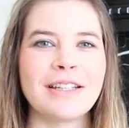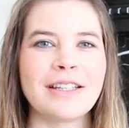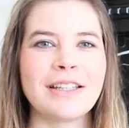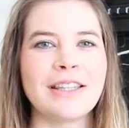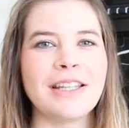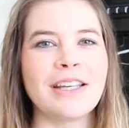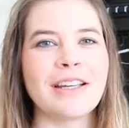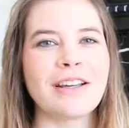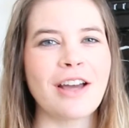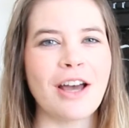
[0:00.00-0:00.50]

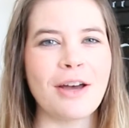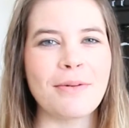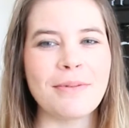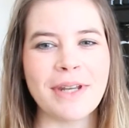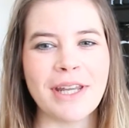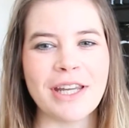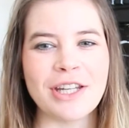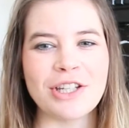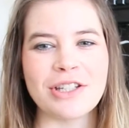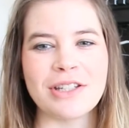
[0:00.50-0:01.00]
The
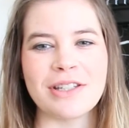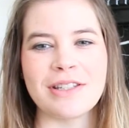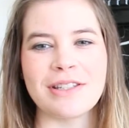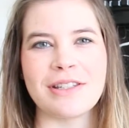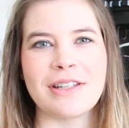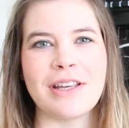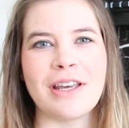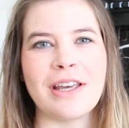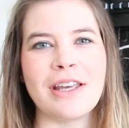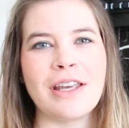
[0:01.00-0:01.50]
accommodations
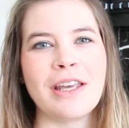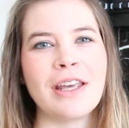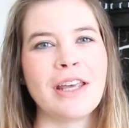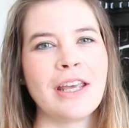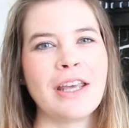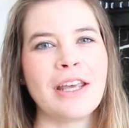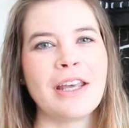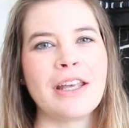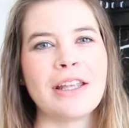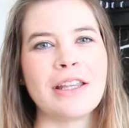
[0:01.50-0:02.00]
that
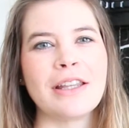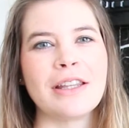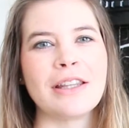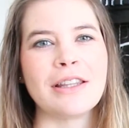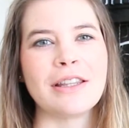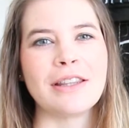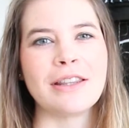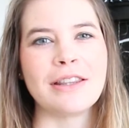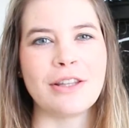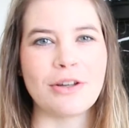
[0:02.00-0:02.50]

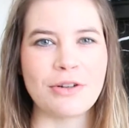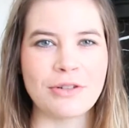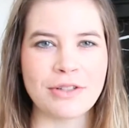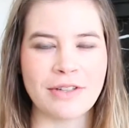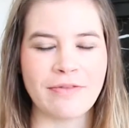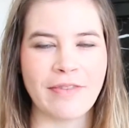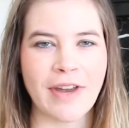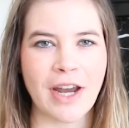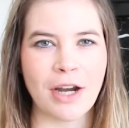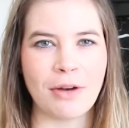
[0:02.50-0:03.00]

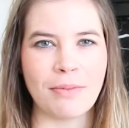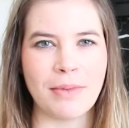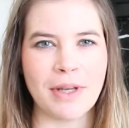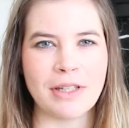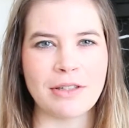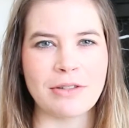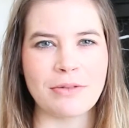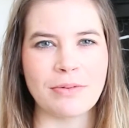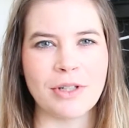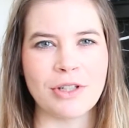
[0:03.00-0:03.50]
those
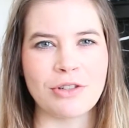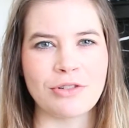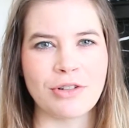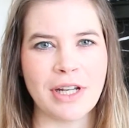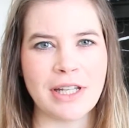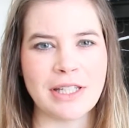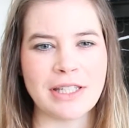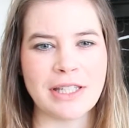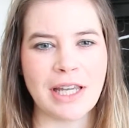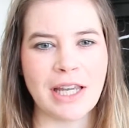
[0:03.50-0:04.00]
environments would
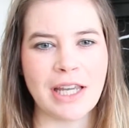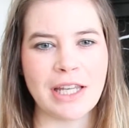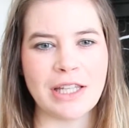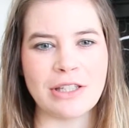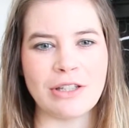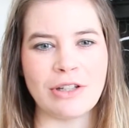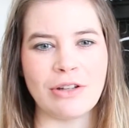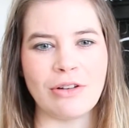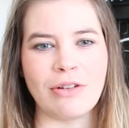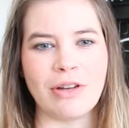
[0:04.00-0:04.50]
translate
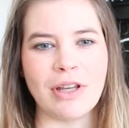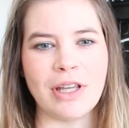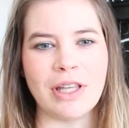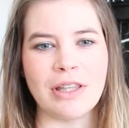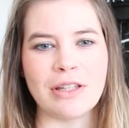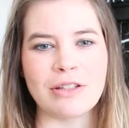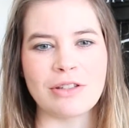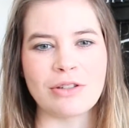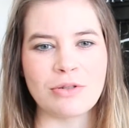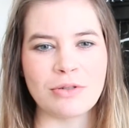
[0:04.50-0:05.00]
into
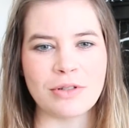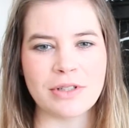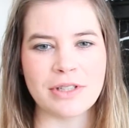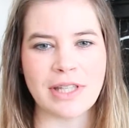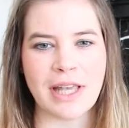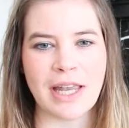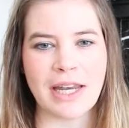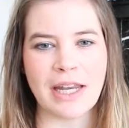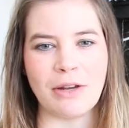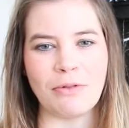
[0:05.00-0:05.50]
in the school
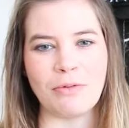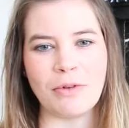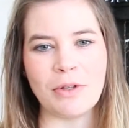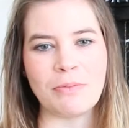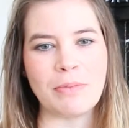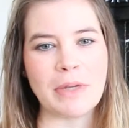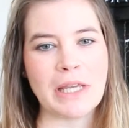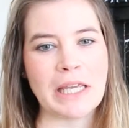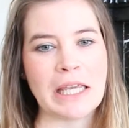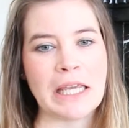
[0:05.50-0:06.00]
setting
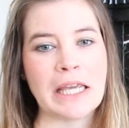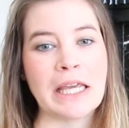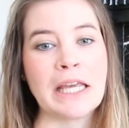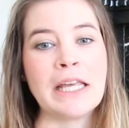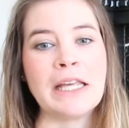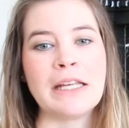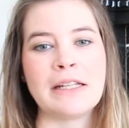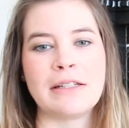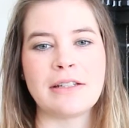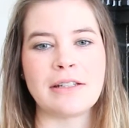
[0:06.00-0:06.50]
would be
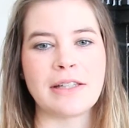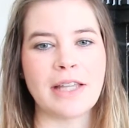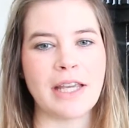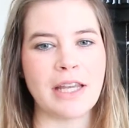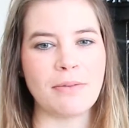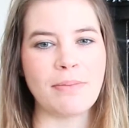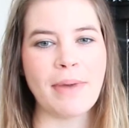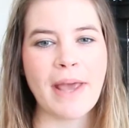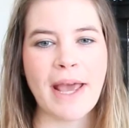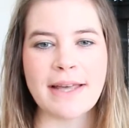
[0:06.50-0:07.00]

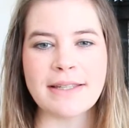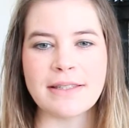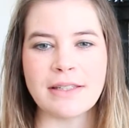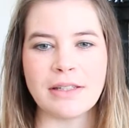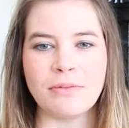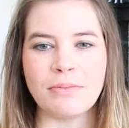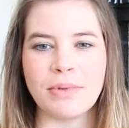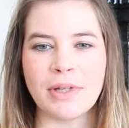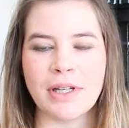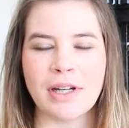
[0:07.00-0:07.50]
delayed
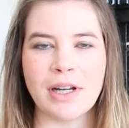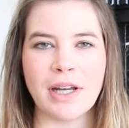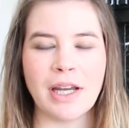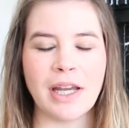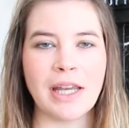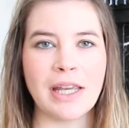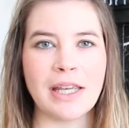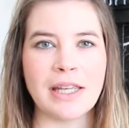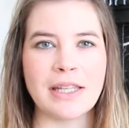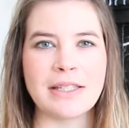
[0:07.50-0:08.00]
passing
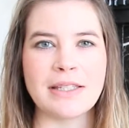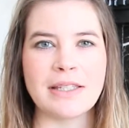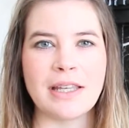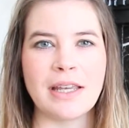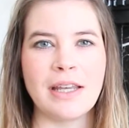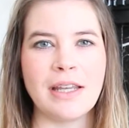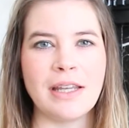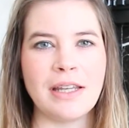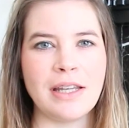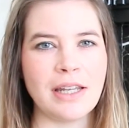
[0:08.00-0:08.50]
periods,
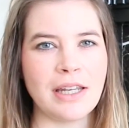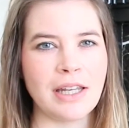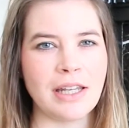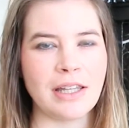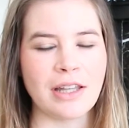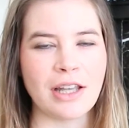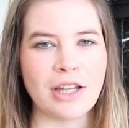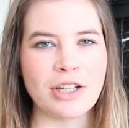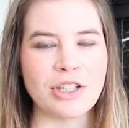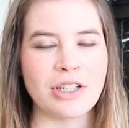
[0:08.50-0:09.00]

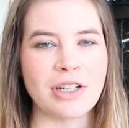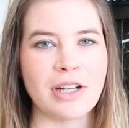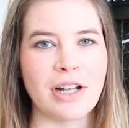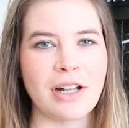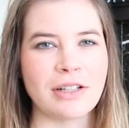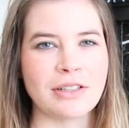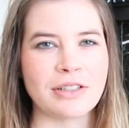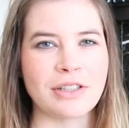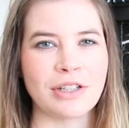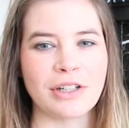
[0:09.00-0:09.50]
eating lunch in an
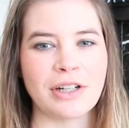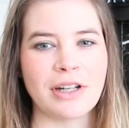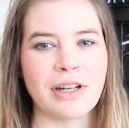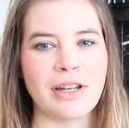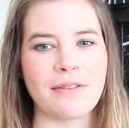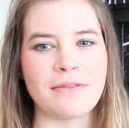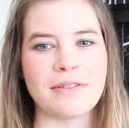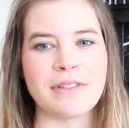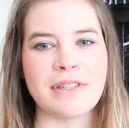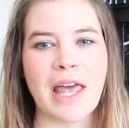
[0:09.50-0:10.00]

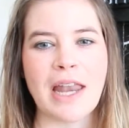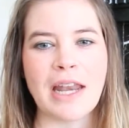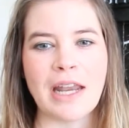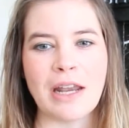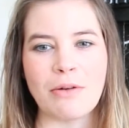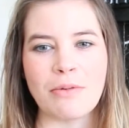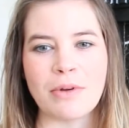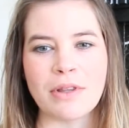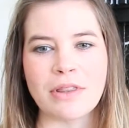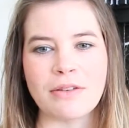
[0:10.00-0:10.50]
alternative
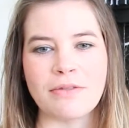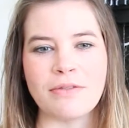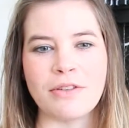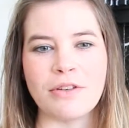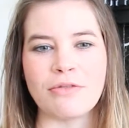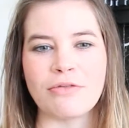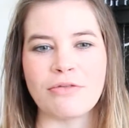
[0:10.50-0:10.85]
setting with a few